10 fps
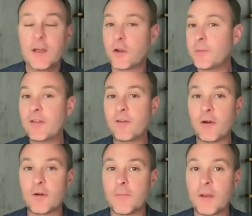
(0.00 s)
It could be
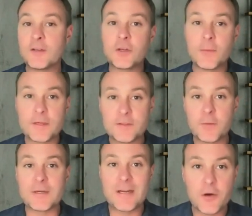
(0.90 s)
certain instruments
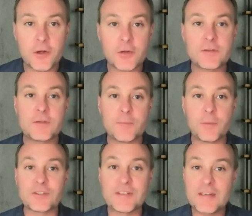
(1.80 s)
or materials
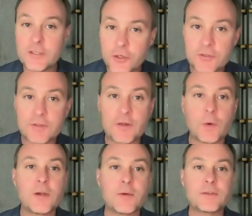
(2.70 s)
and procedures that
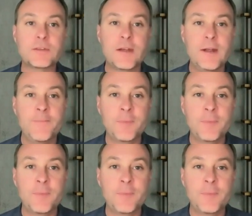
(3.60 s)
were used.